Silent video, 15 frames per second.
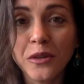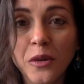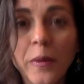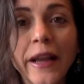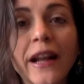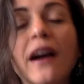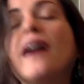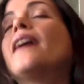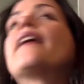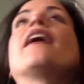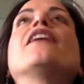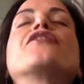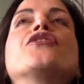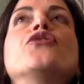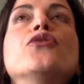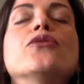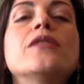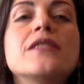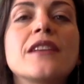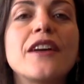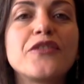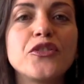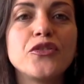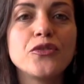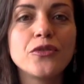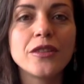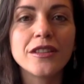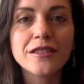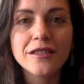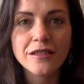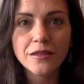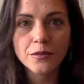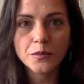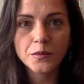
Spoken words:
Oh my God, I have to do this, I have to do this.